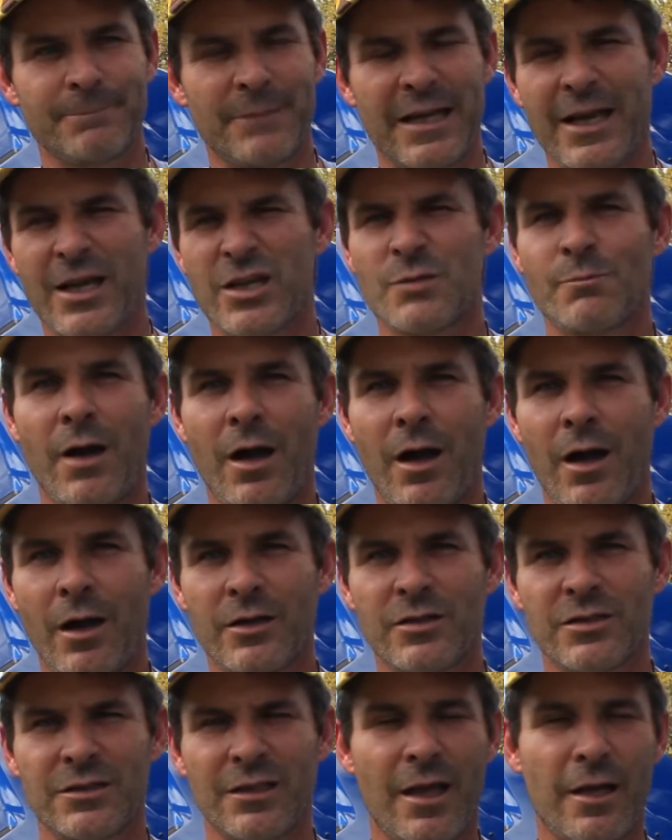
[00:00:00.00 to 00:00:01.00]

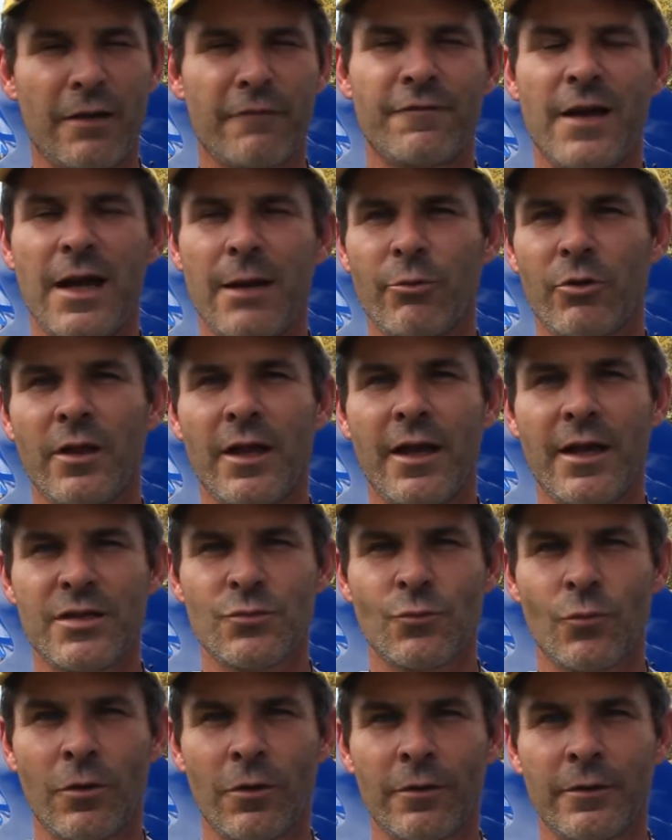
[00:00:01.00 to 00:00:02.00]
Xbox, a lot of
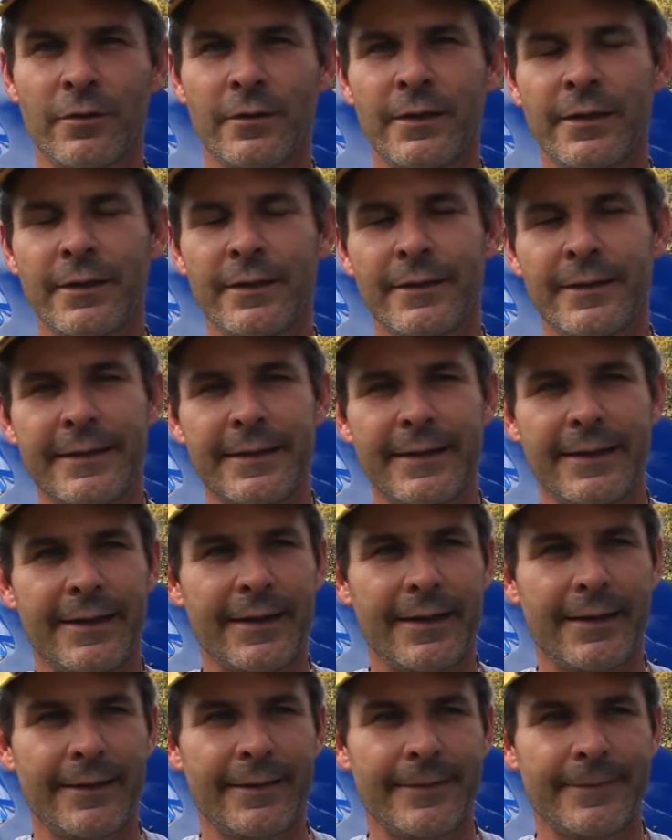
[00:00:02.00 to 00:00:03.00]
fiberglass work,
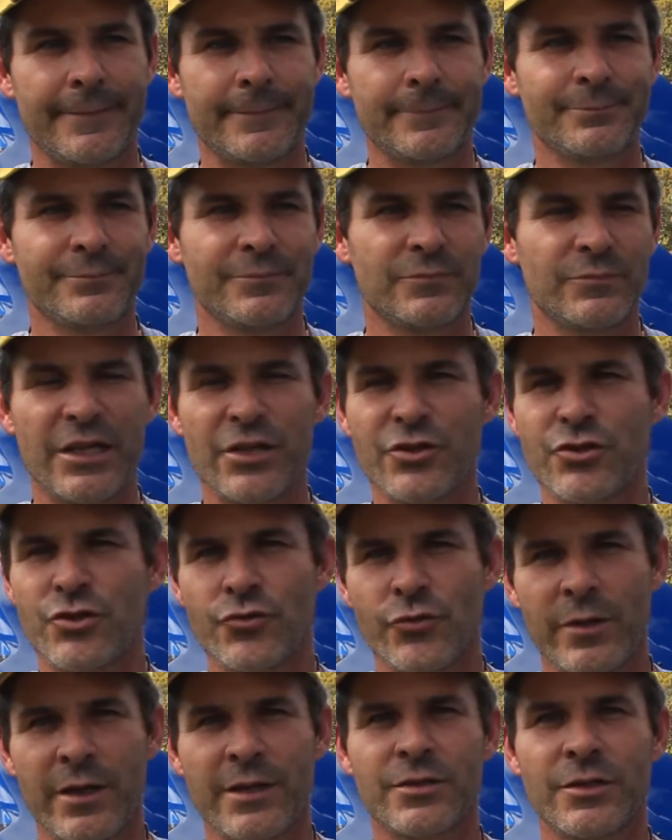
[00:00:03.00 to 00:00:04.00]
engine
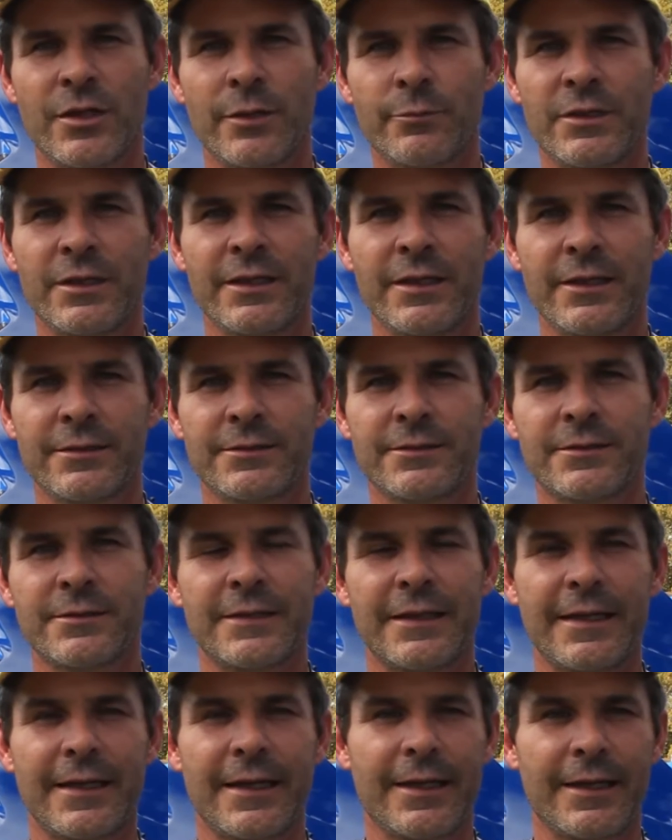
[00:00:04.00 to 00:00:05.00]
dress up kits,
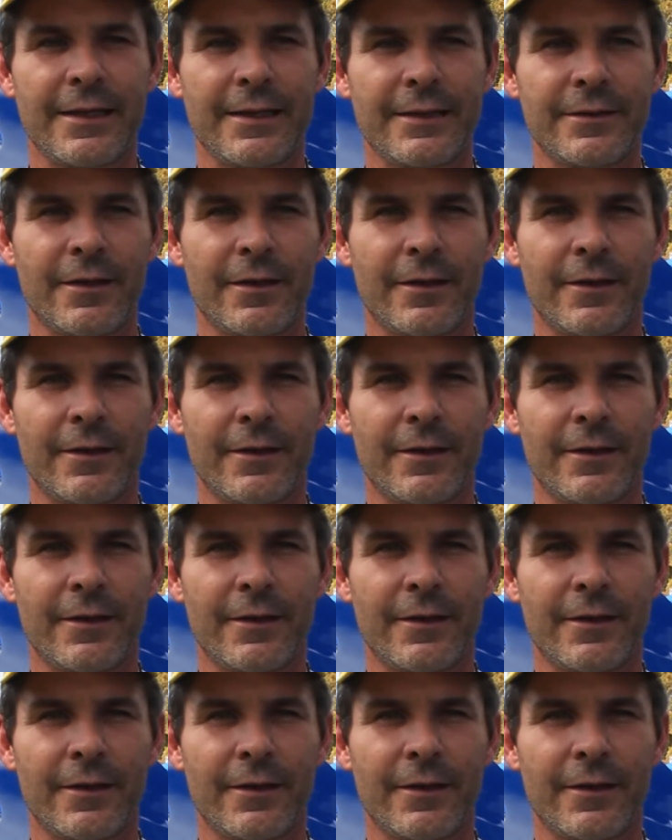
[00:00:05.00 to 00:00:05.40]
and